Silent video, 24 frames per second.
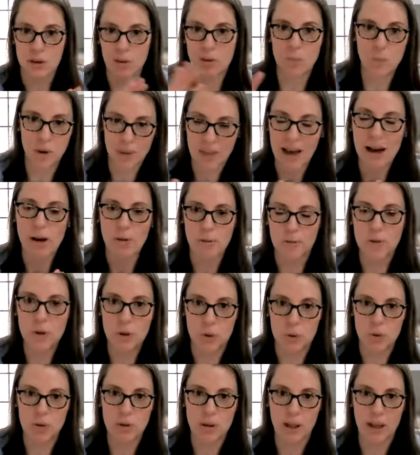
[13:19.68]
without
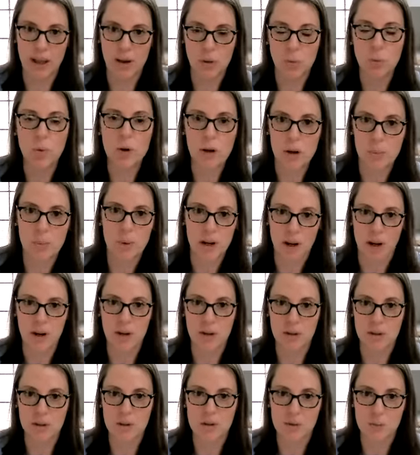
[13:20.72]
food, like, would it be hard
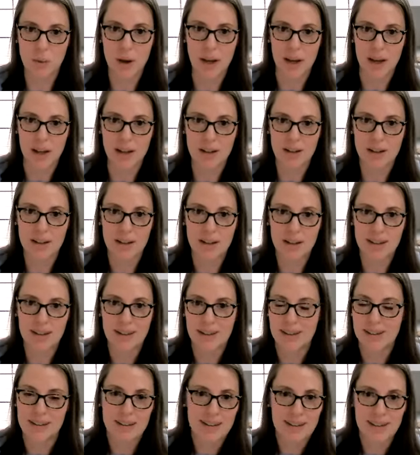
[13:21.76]
to lose weight?
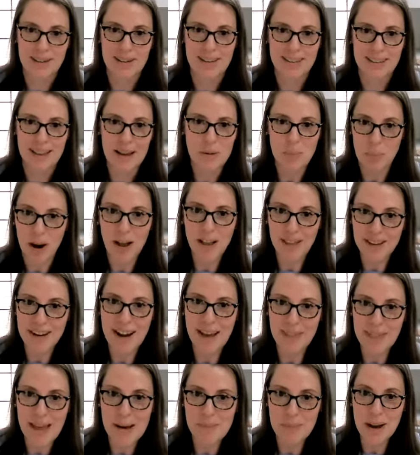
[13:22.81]
Like, probably
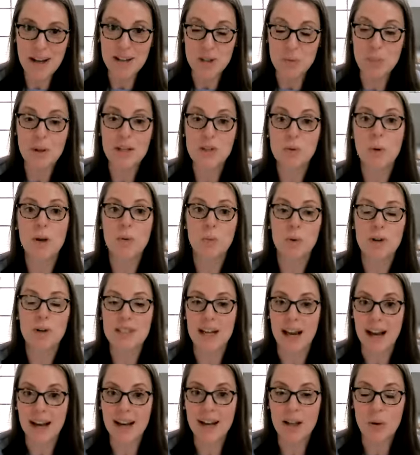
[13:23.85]
not that much, because when we're
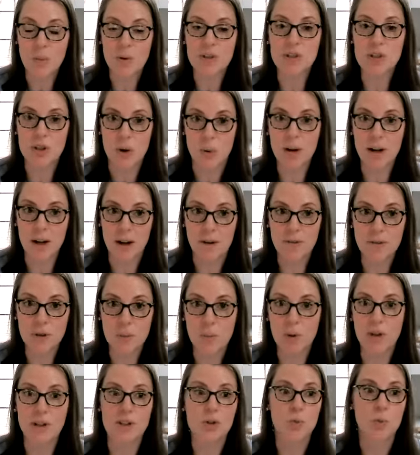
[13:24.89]
dieting, what's so
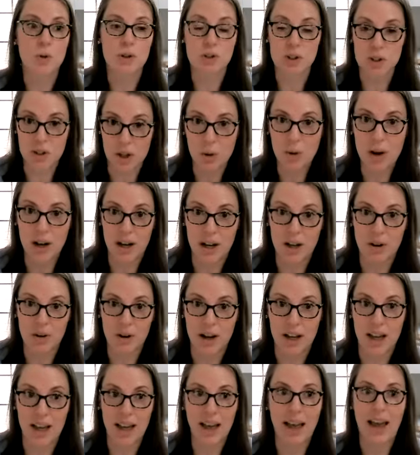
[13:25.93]
uncomfortable is we're so
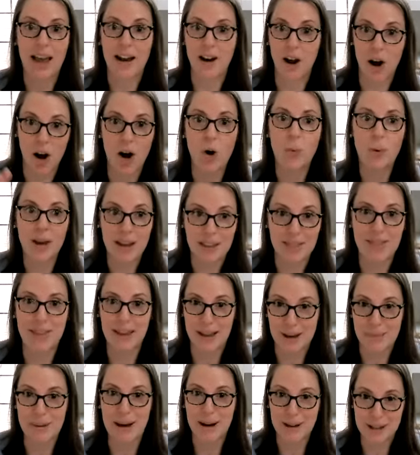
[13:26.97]
hungry and all we can
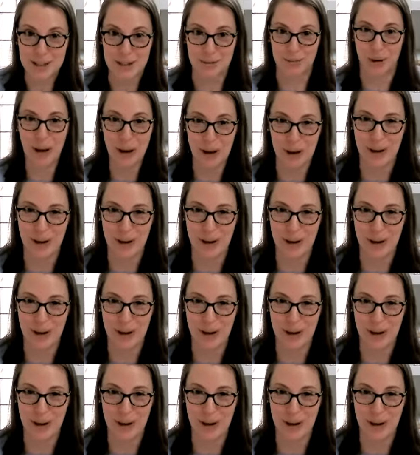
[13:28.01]
think about is food.